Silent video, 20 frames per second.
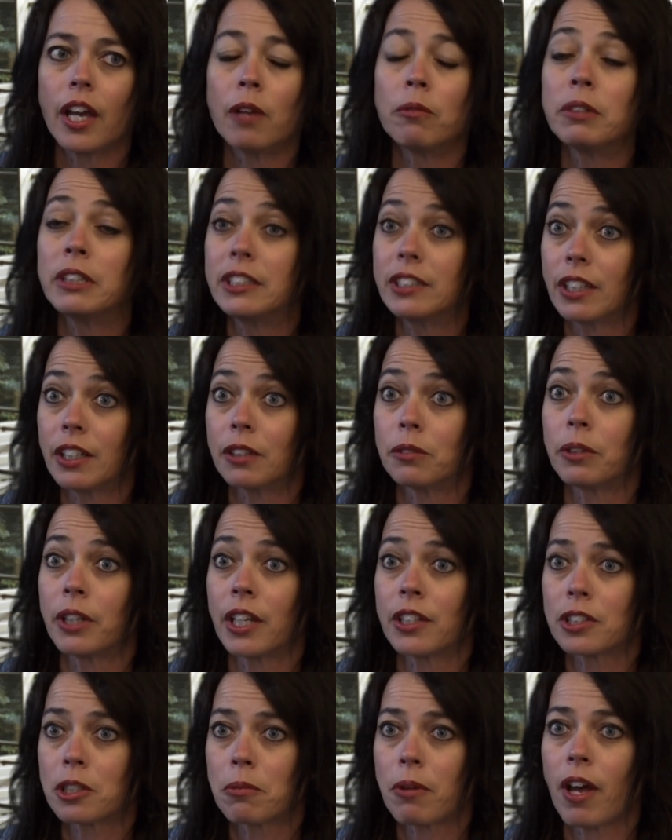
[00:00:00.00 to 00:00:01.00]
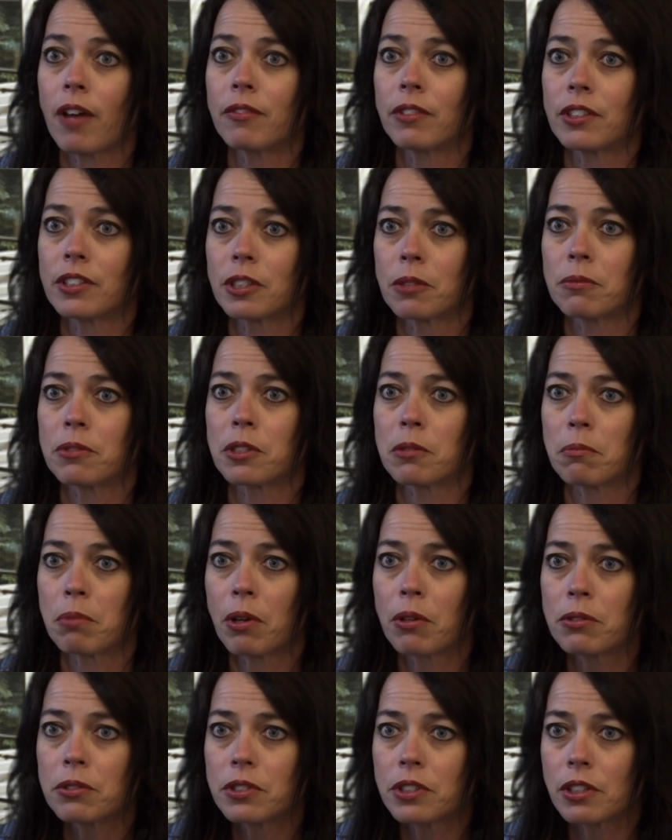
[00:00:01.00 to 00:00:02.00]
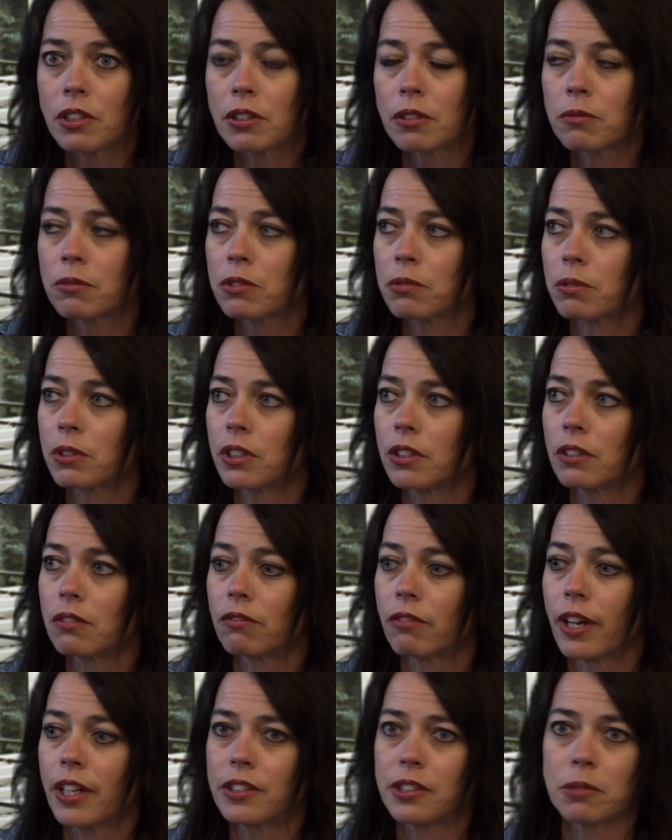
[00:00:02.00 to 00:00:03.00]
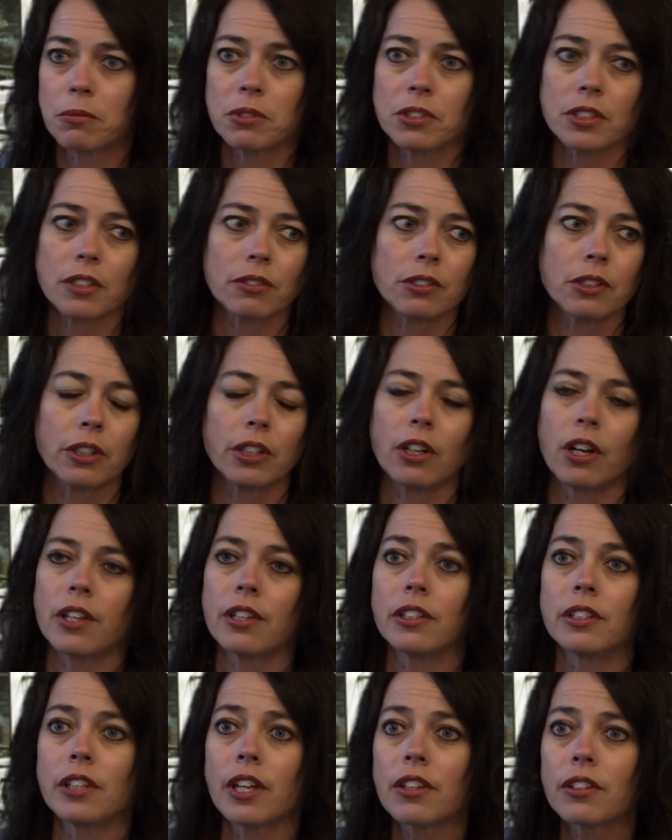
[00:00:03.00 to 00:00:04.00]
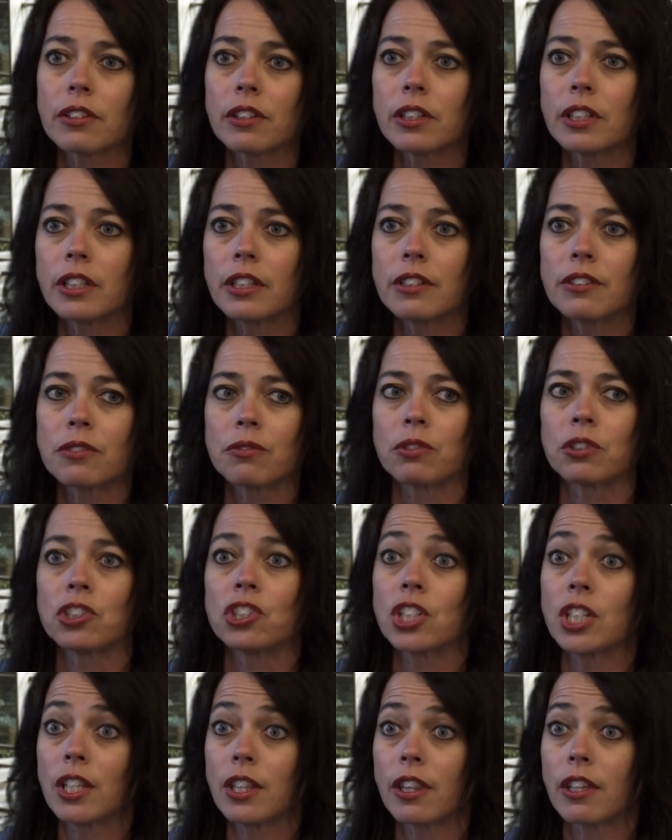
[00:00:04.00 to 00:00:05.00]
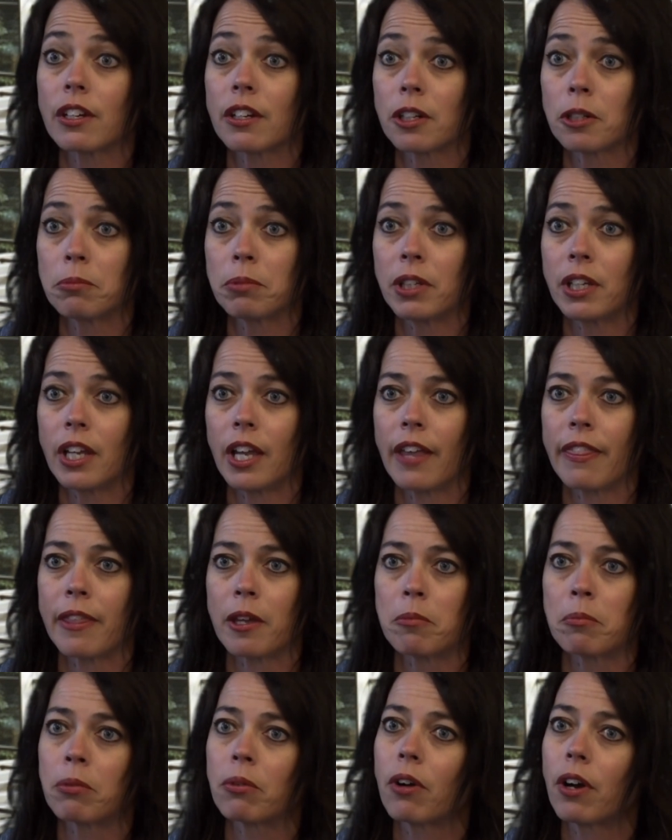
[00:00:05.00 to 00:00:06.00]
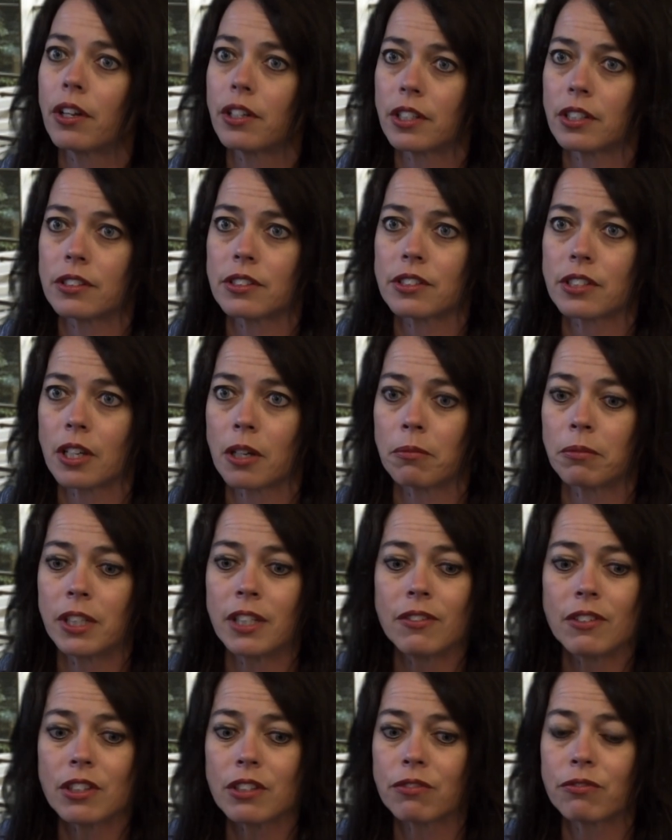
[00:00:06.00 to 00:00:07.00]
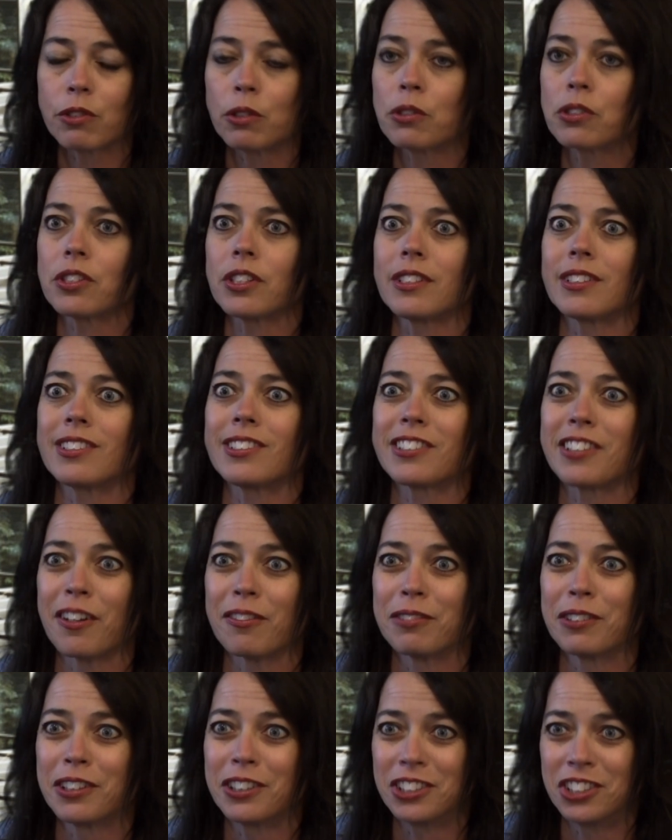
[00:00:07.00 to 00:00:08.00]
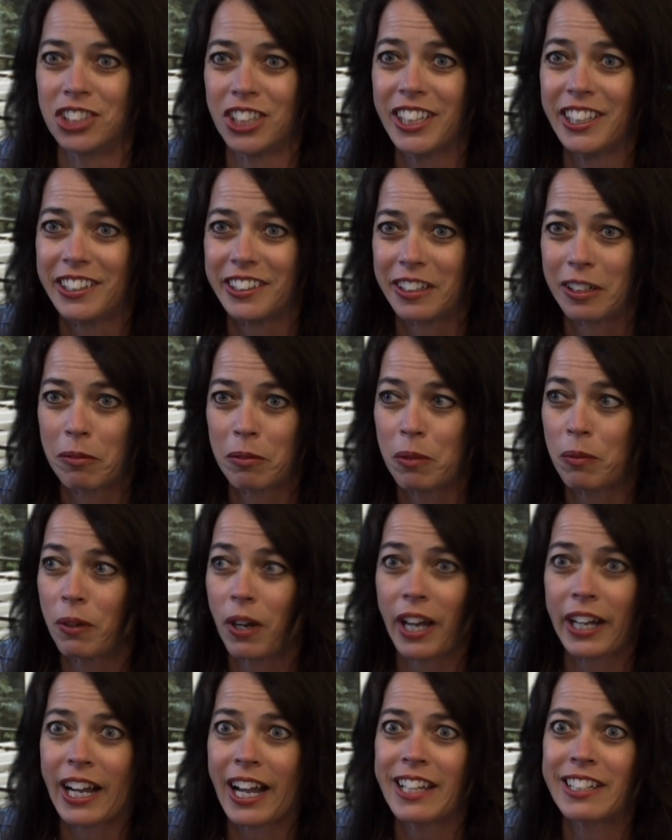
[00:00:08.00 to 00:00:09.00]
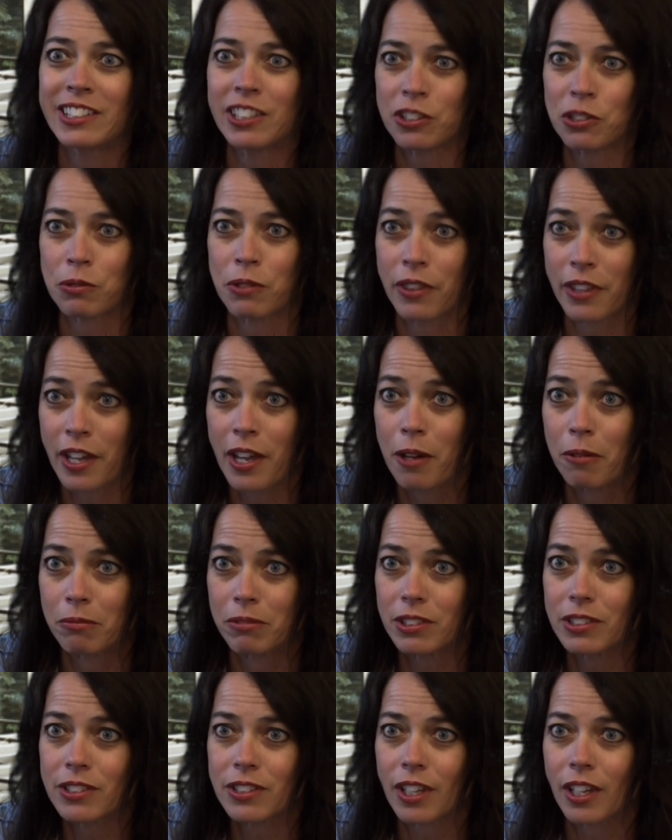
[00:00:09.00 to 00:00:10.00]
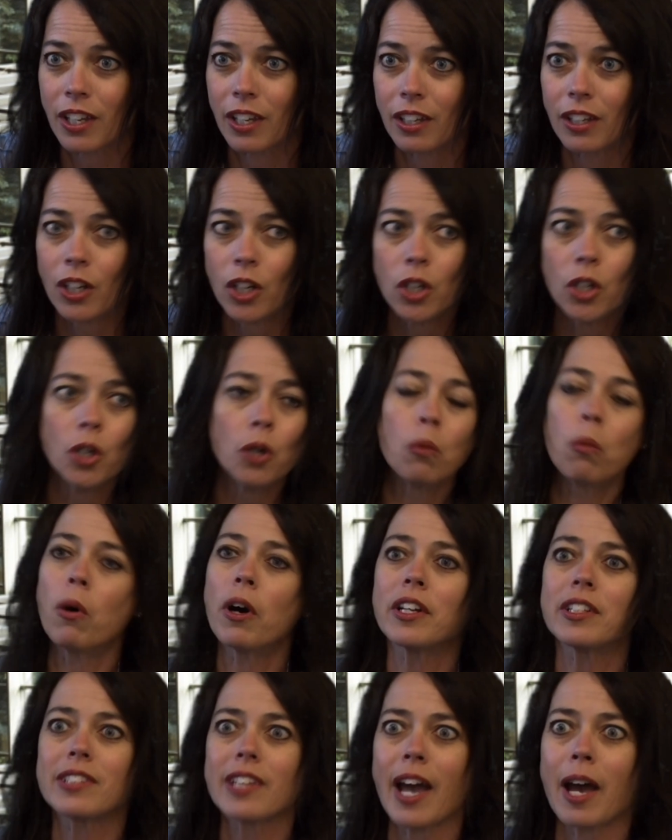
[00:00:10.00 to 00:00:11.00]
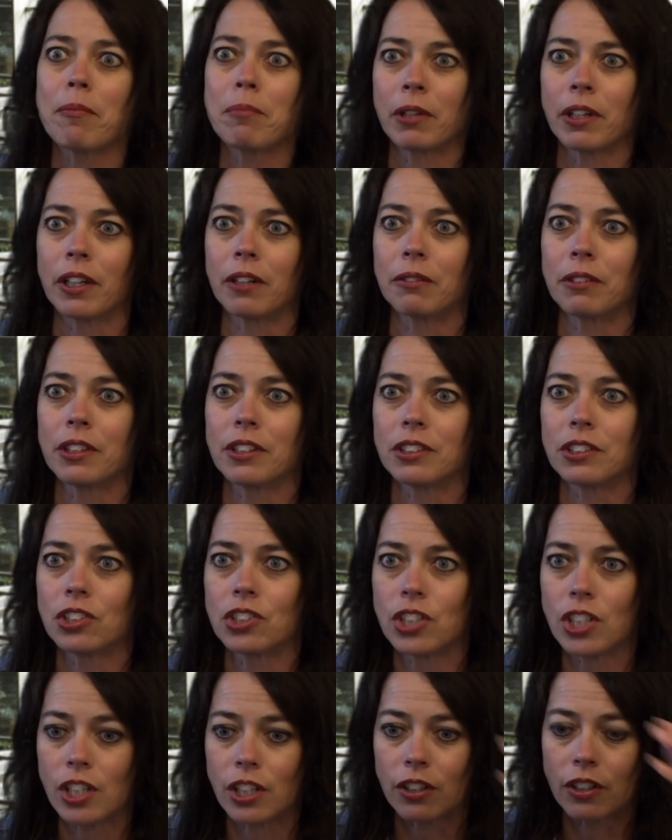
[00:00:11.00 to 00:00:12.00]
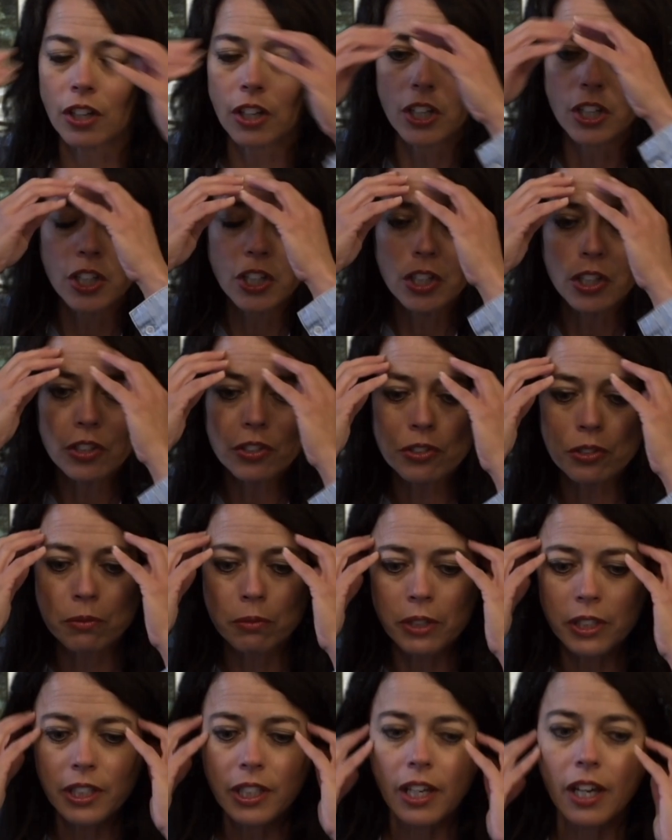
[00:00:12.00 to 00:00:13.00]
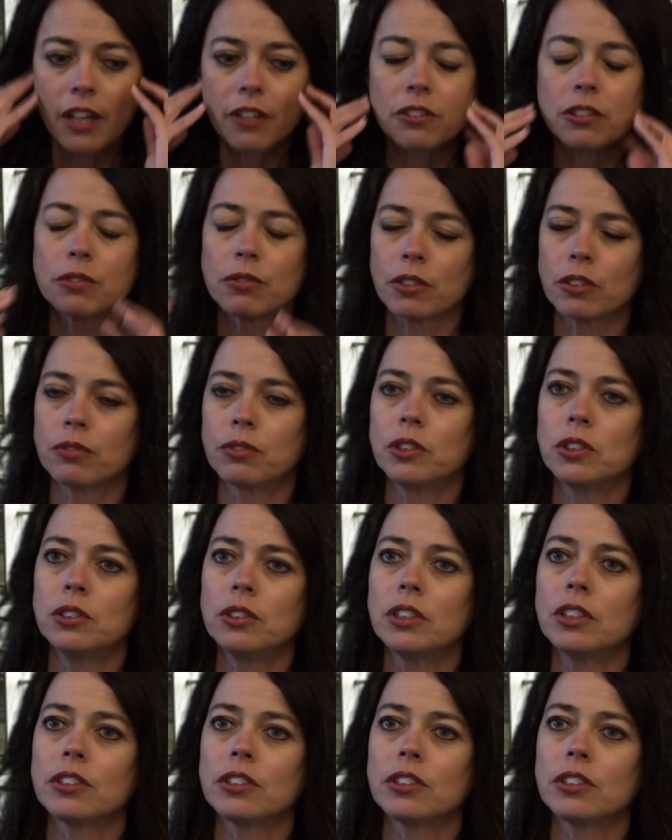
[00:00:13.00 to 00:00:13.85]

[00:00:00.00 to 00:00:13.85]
and we did we ended up having some symposiums we read some stuff going on in the Netherlands for gene therapy and then brought in some even the folks that discovered the gene I mean I got in touch with them to say what is happening with this gene? So we gathered for a few